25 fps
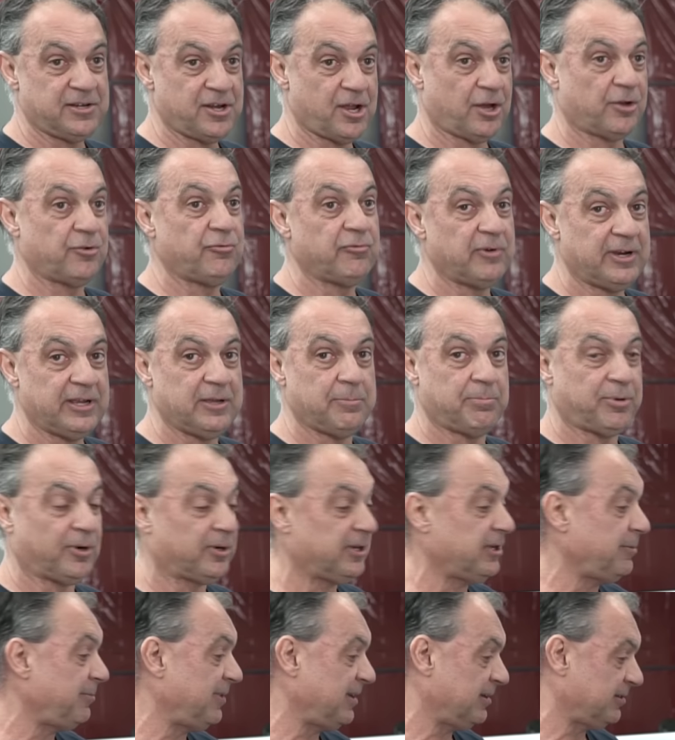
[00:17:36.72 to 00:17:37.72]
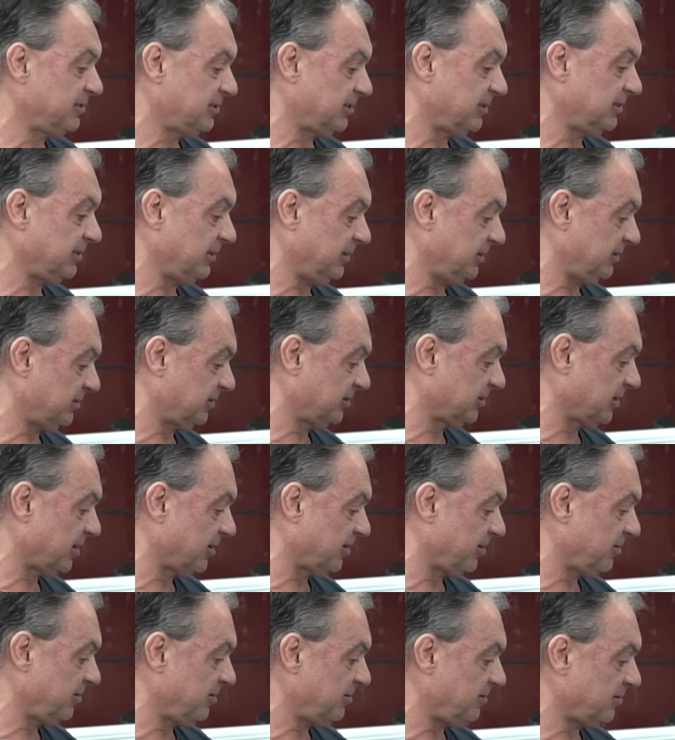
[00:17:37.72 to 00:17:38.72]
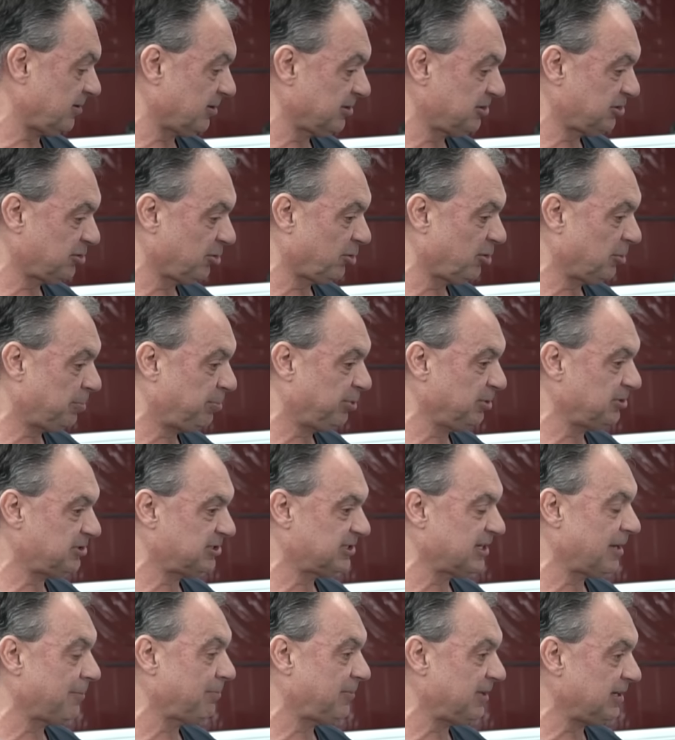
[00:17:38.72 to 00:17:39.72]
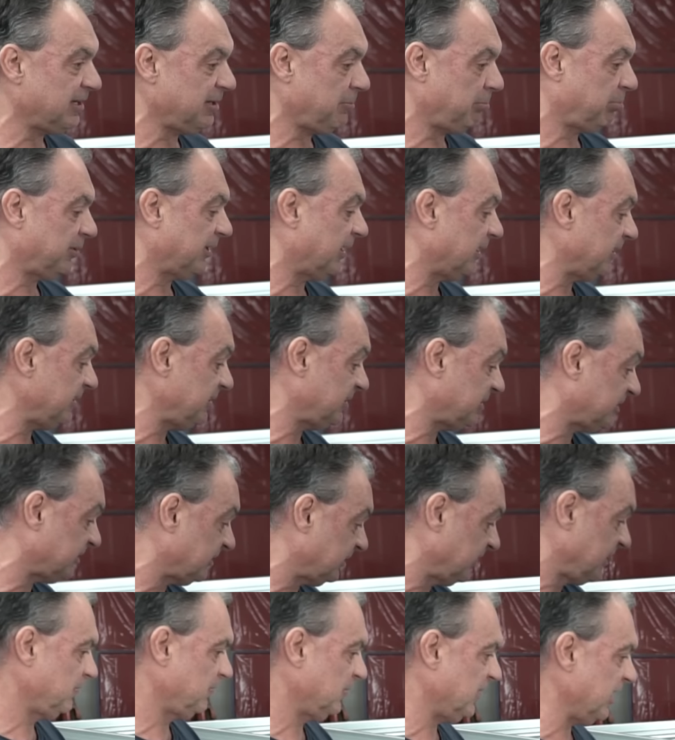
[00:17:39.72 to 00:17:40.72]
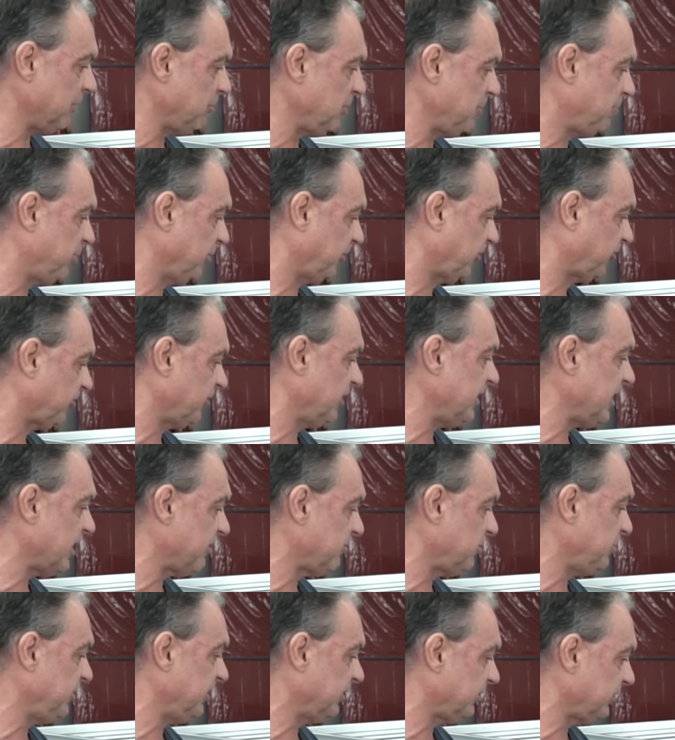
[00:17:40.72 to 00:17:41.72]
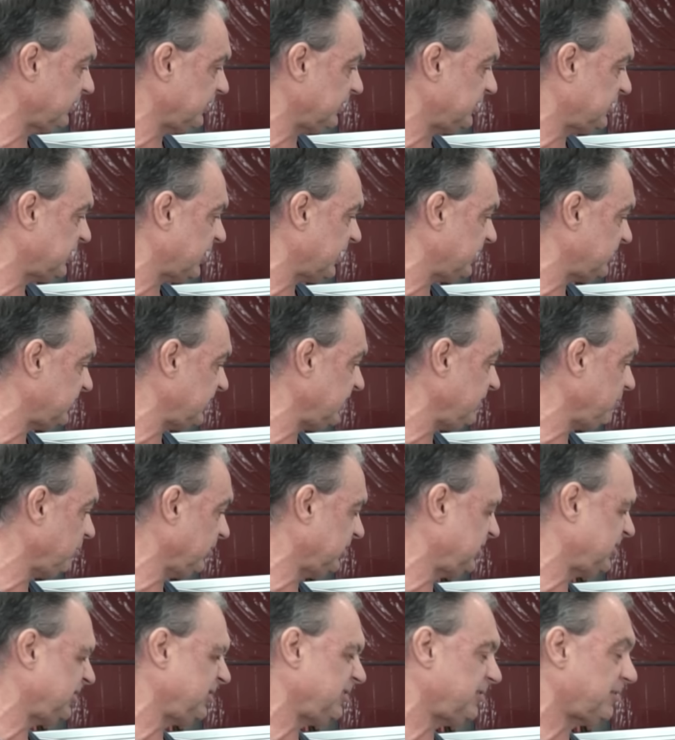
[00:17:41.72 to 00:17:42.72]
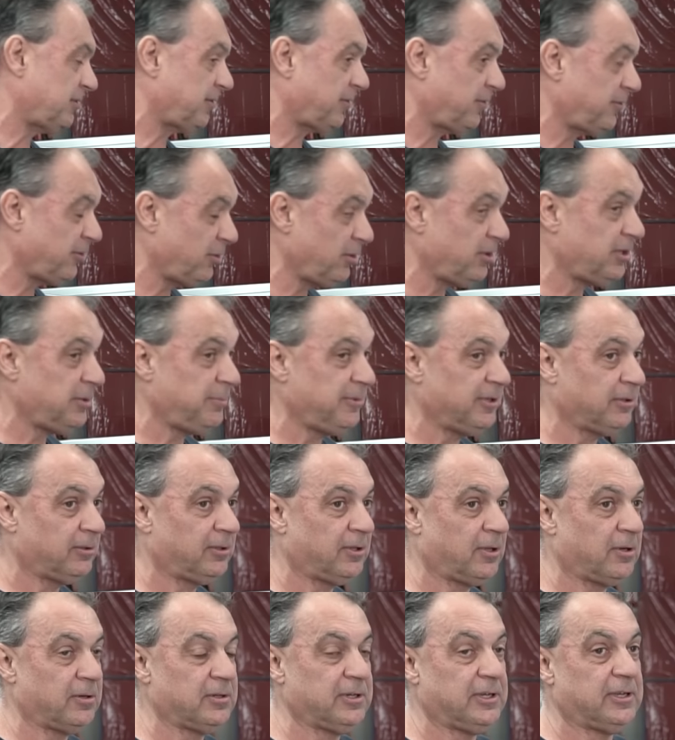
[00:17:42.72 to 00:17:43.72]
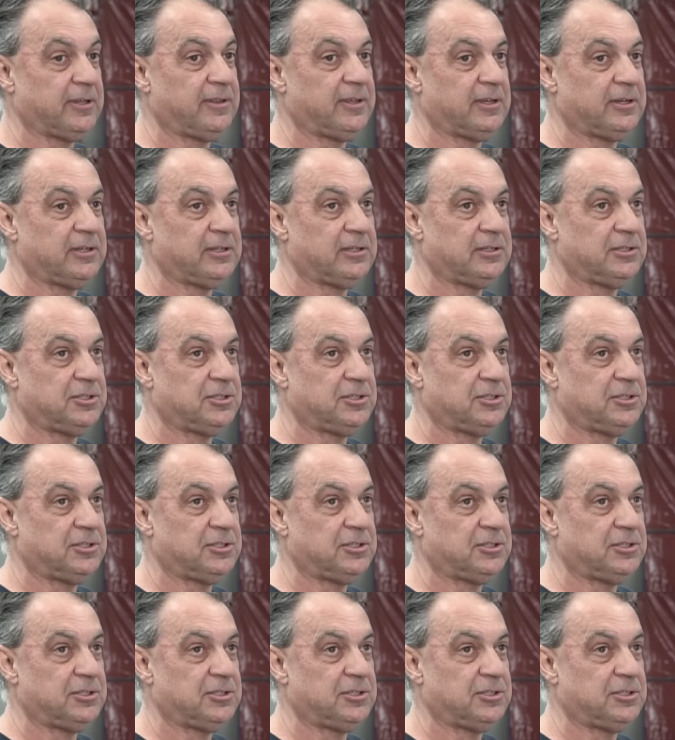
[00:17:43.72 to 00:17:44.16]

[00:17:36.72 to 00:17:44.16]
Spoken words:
no rear body mounts in this. So I sort of put something in place. Then we put 300mm in the chassis, which is 30mm longer than a